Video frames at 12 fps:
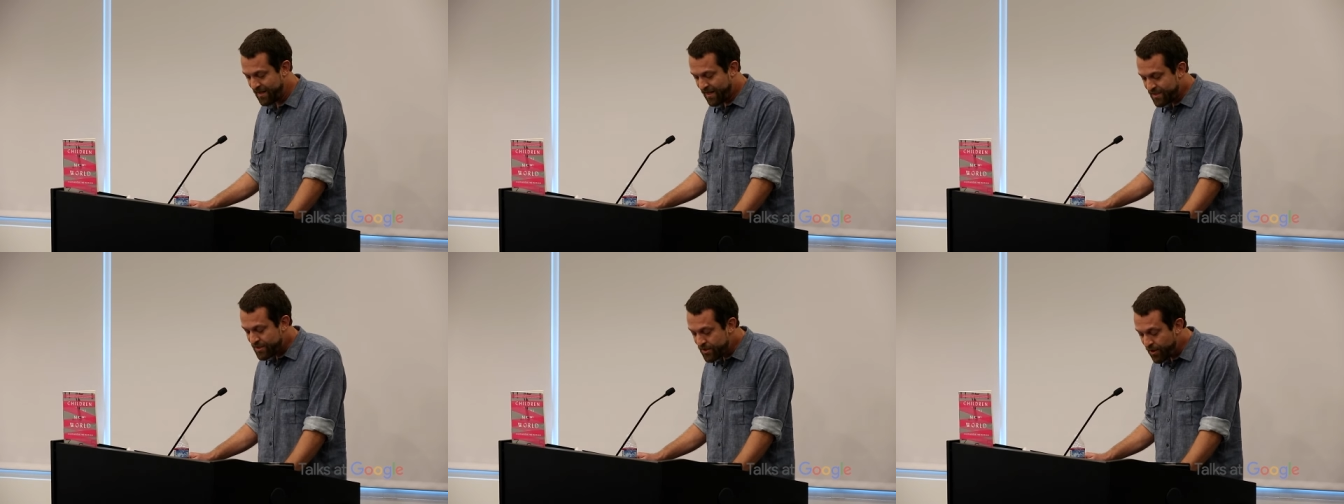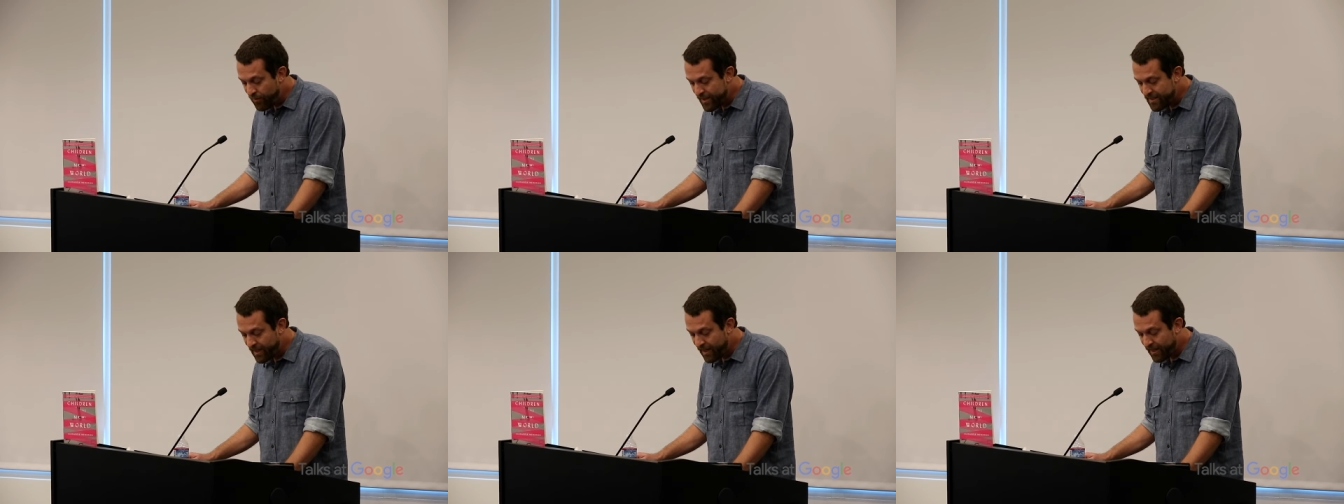A
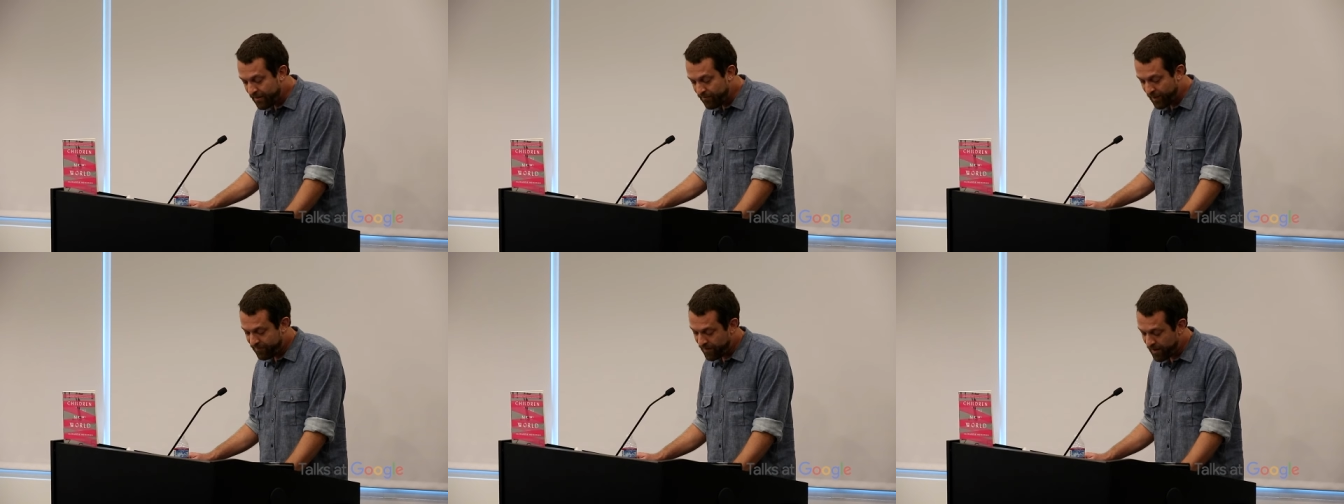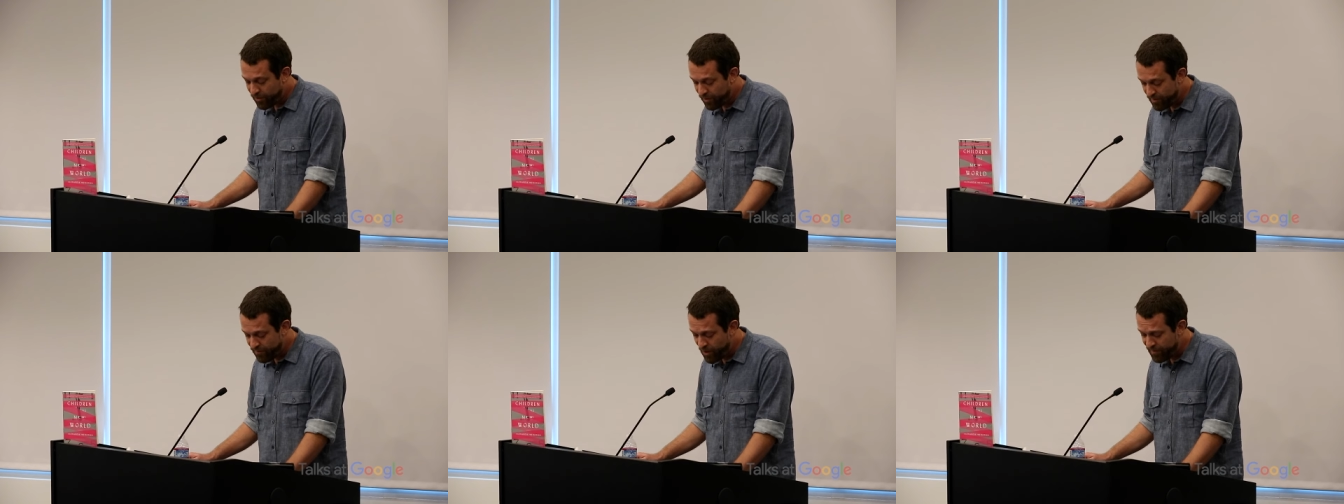snowy day, my father
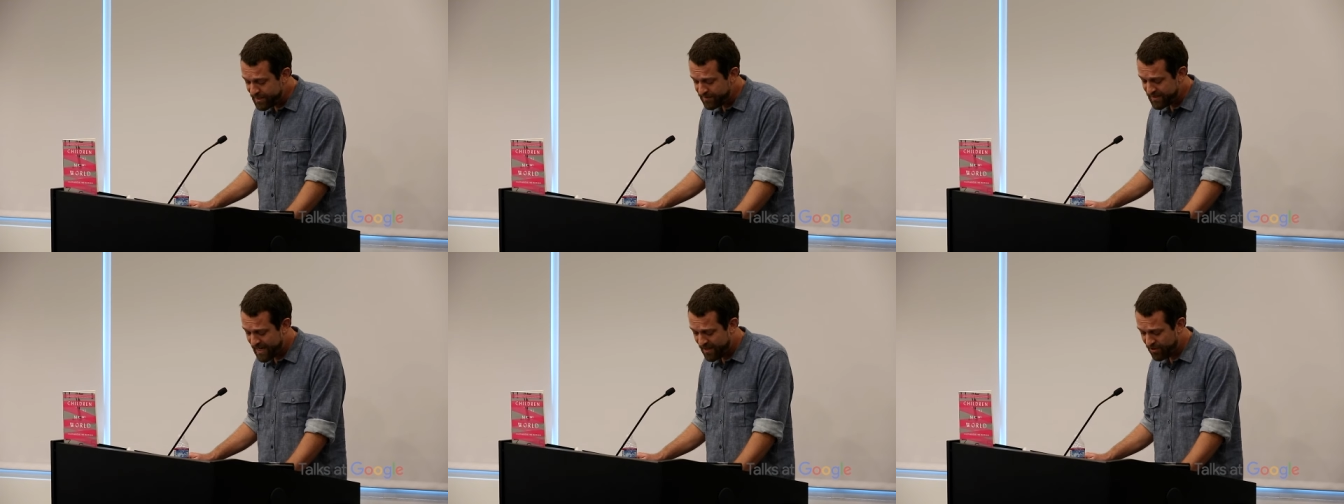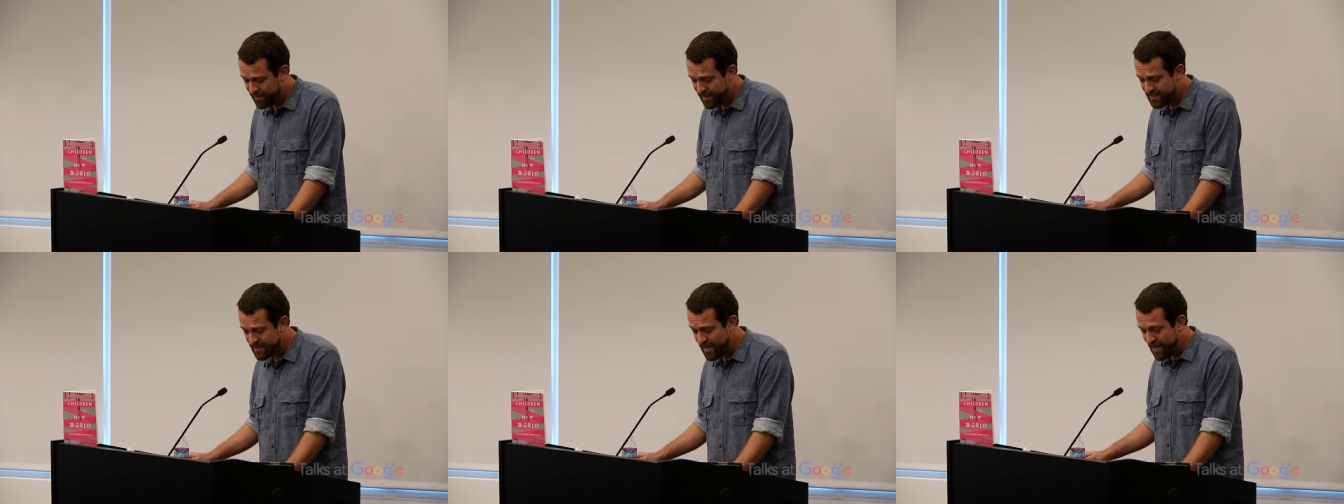in a moment of
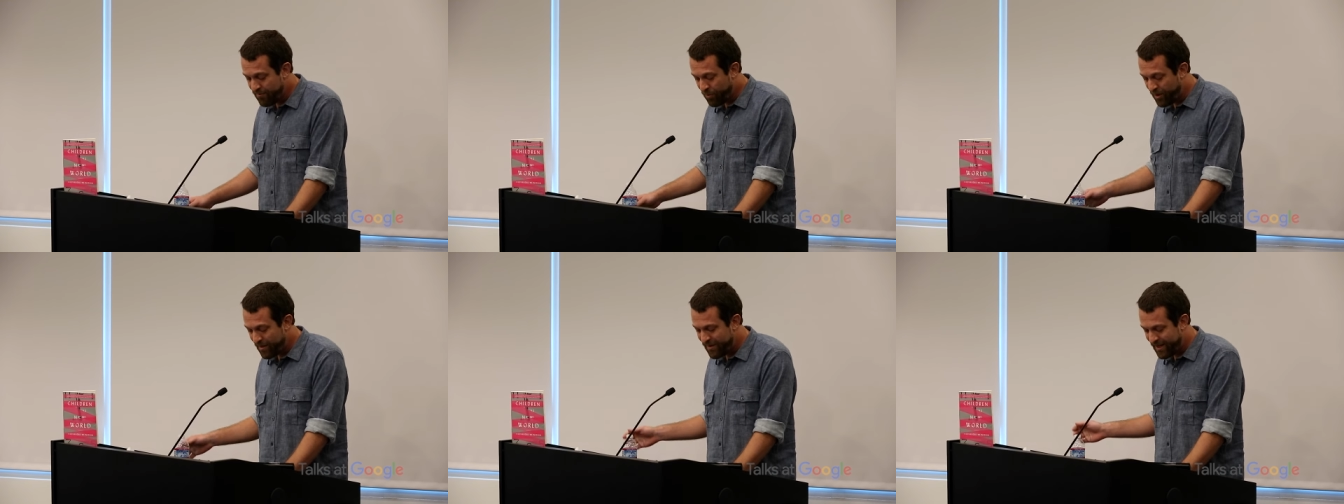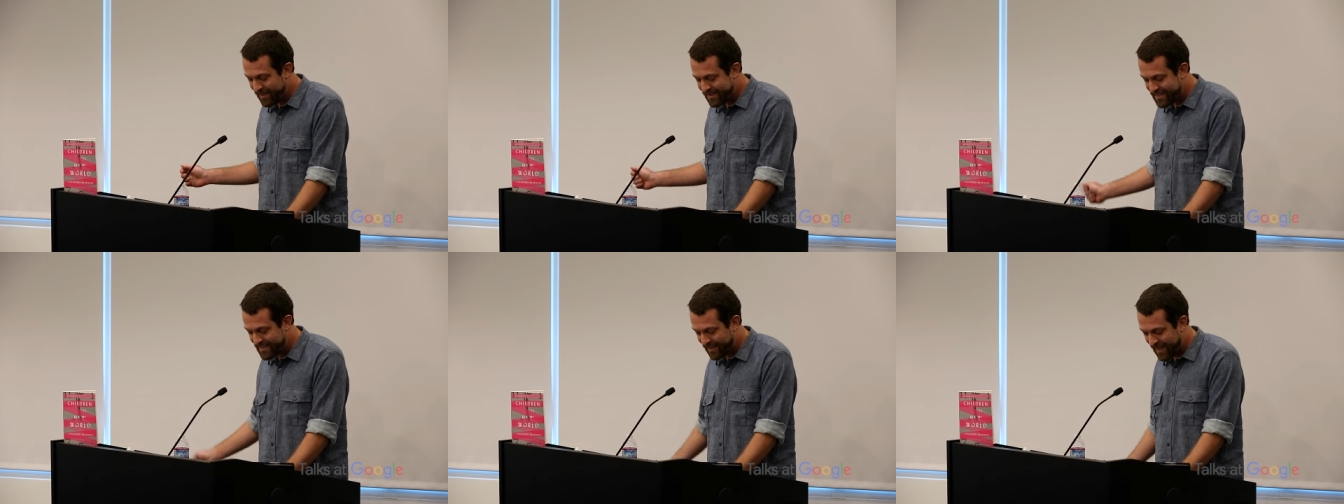tenderness, pulling me on a
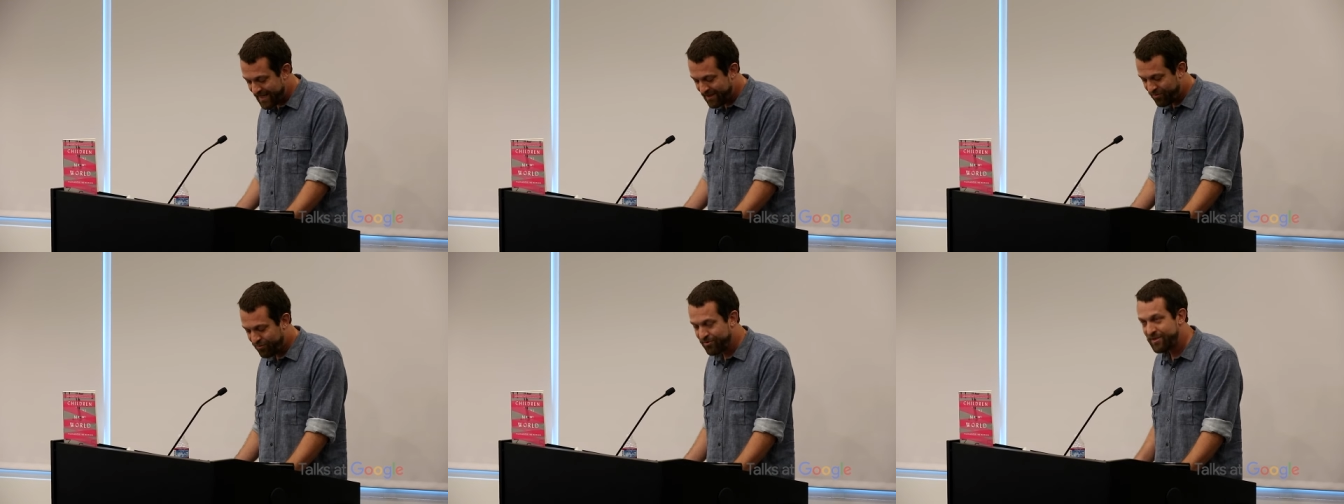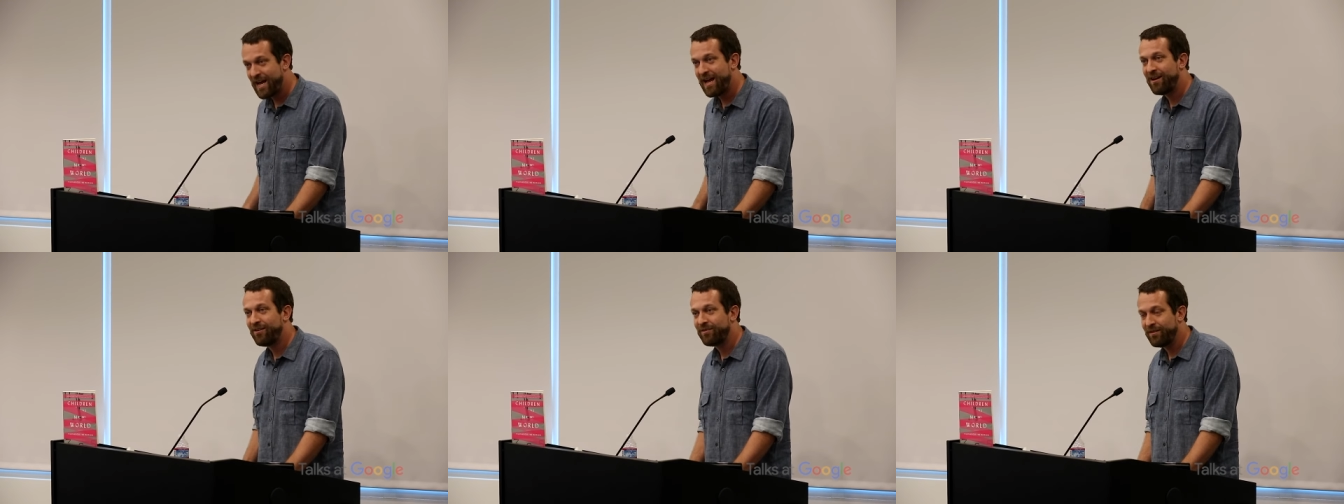sled through
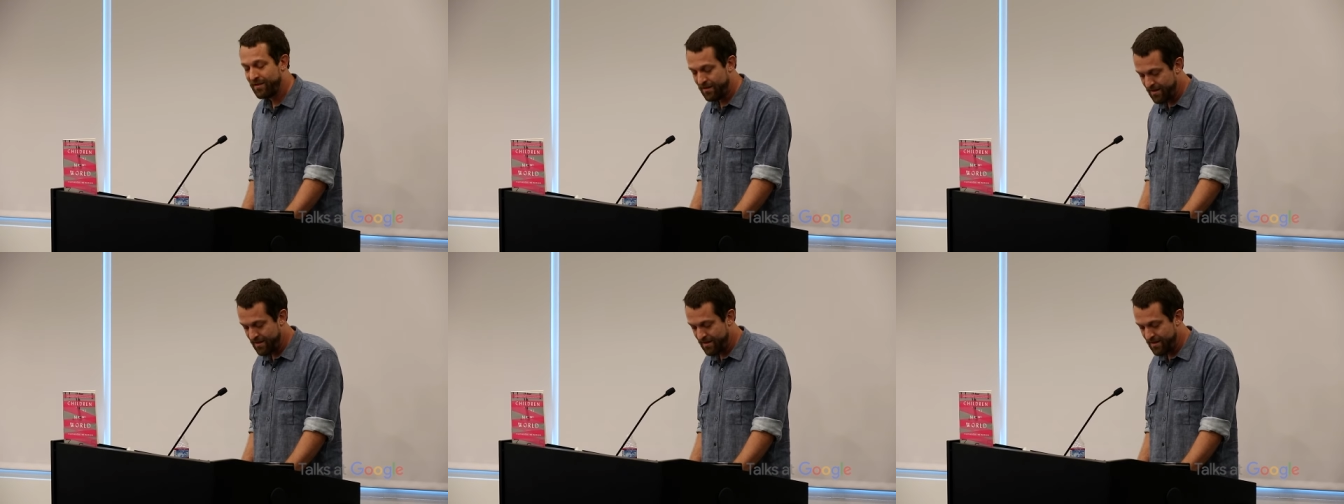town